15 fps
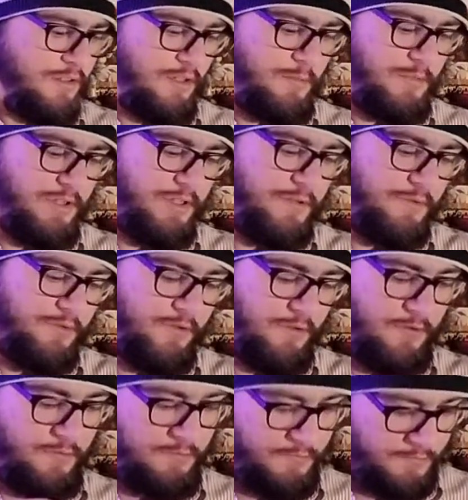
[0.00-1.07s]
I believe
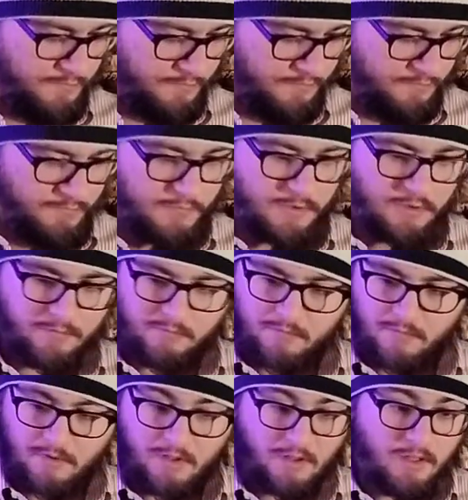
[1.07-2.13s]
so. Yeah.
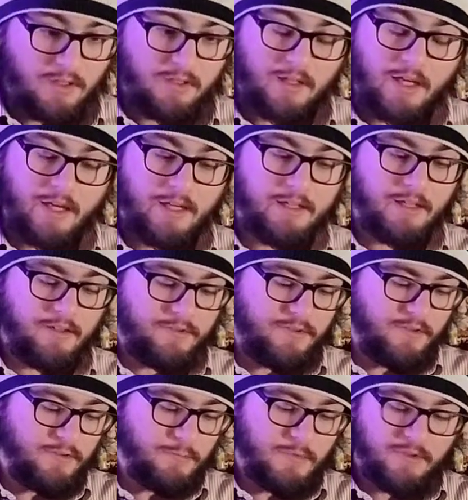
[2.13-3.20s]
yeah, I
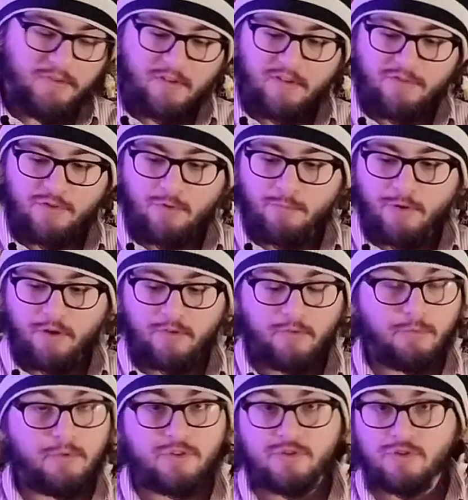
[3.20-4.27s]
guess he's missing a few
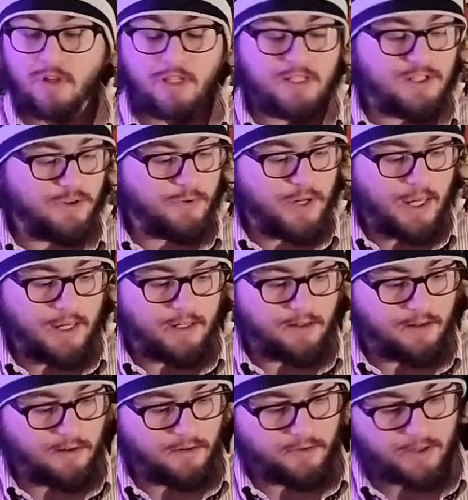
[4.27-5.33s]
parts, which is
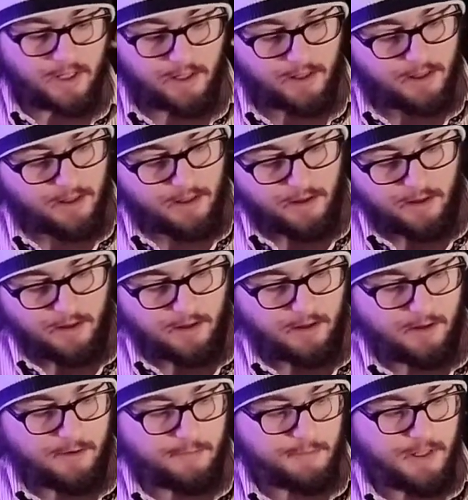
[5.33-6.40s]
okay. Okay.
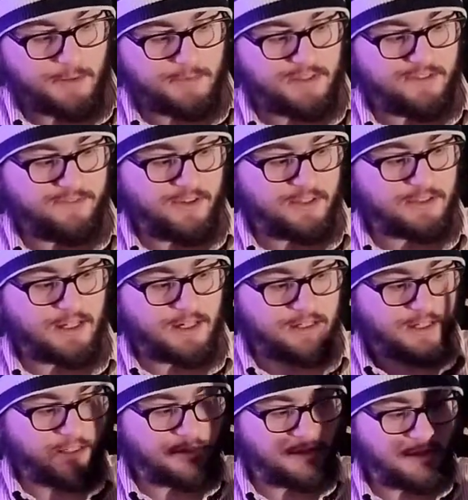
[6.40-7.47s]
Um, I mean, the fact that
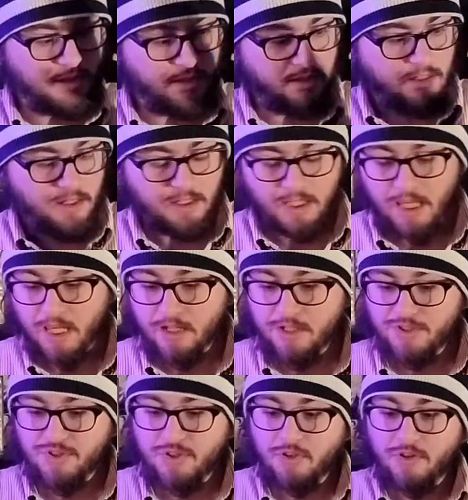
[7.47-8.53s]
I got the
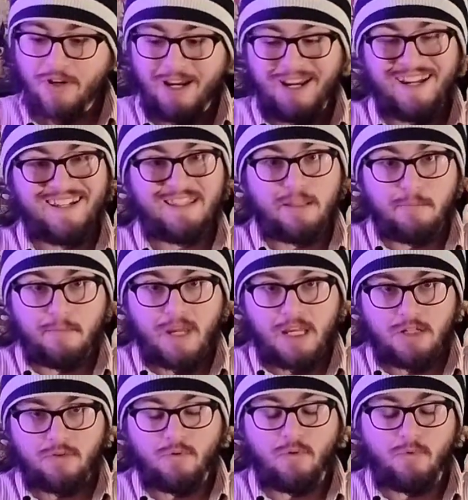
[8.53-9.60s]
canister and the
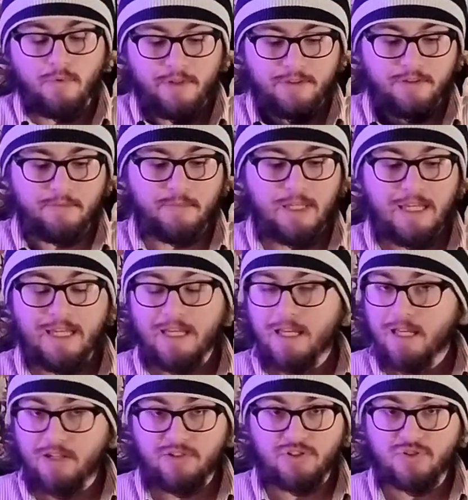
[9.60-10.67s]
manual with them
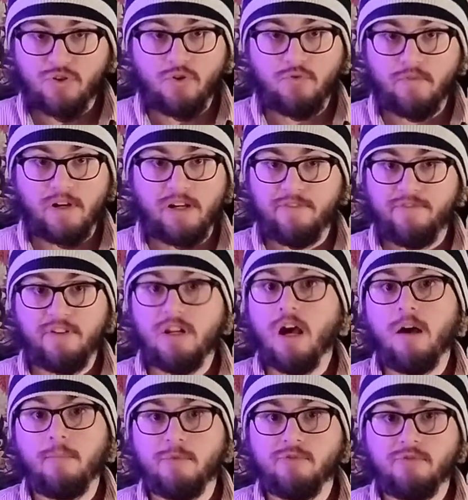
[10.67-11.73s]
is just already
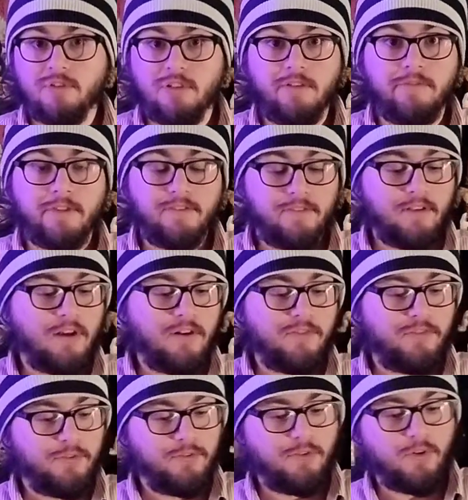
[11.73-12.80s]
phenomenal in of
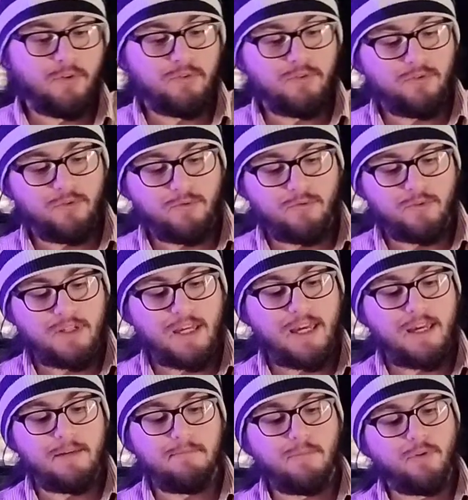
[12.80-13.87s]
itself. So to
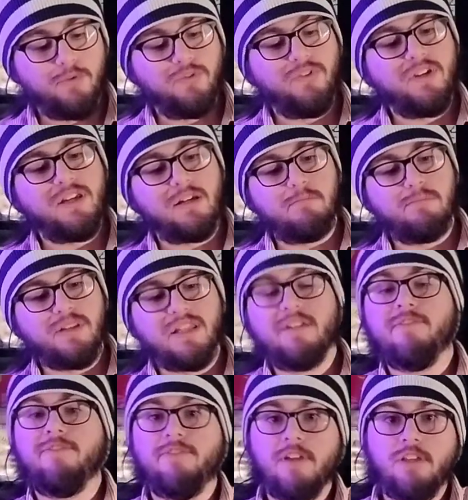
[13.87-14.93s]
get a mostly
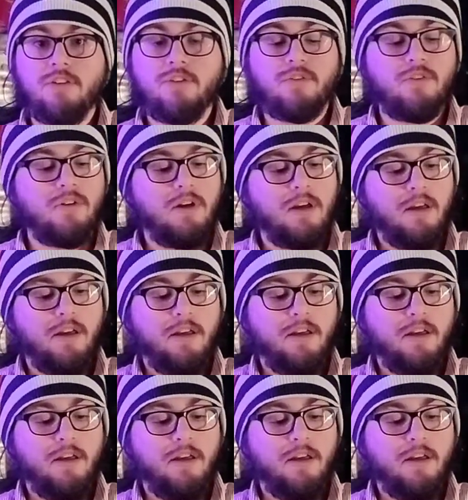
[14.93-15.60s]
complete figure